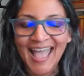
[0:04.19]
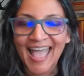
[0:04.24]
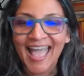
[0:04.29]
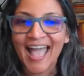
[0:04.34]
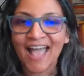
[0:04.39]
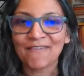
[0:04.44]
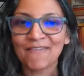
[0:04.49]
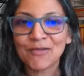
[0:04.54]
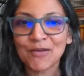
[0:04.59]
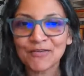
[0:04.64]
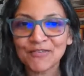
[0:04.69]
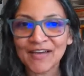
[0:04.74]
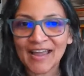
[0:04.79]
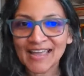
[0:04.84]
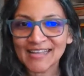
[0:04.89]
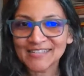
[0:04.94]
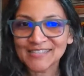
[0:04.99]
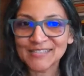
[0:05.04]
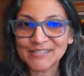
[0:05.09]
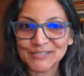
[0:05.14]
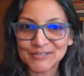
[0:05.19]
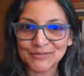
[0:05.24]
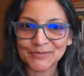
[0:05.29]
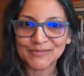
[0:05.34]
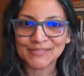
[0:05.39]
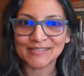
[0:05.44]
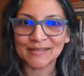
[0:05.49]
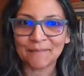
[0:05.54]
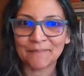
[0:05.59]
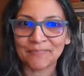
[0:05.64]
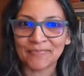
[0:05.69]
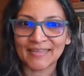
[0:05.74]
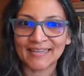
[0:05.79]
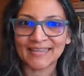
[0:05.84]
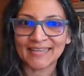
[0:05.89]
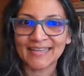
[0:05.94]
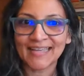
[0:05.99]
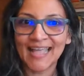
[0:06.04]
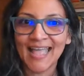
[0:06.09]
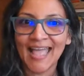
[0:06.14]
Have you ever had to do
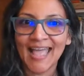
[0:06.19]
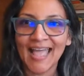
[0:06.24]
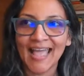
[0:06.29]
something